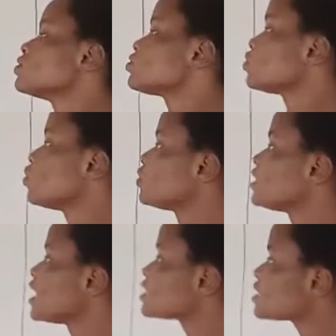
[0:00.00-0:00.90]
So
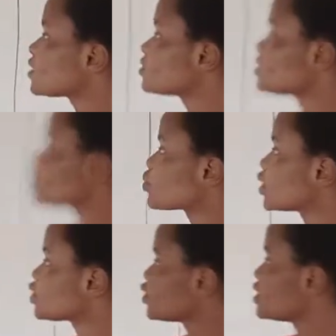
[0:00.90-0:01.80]
the answer to this
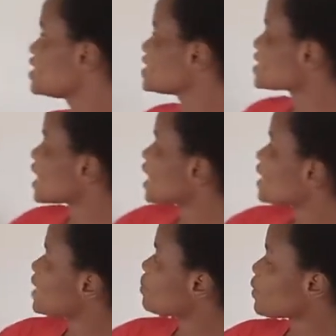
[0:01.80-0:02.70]
question is
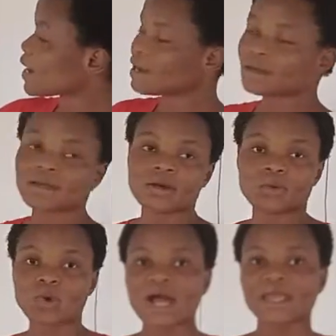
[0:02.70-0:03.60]
par.
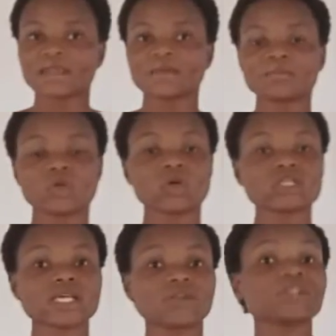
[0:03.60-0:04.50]
Why?
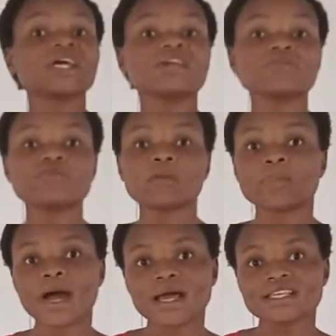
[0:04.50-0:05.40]
Because another name for
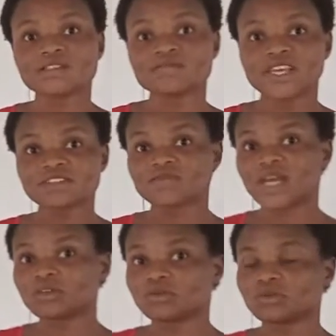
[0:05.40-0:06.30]
par is face
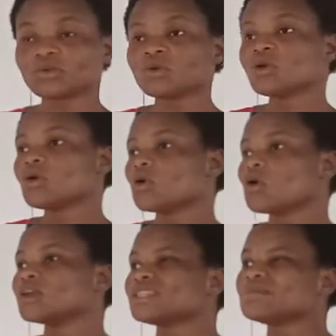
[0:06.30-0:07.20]
value
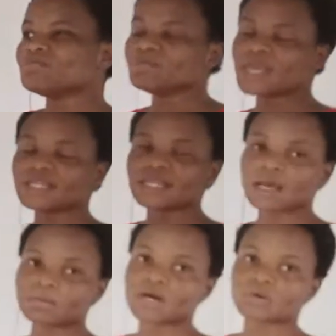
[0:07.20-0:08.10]
or the main
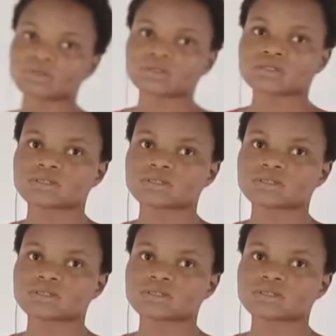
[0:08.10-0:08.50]
amount.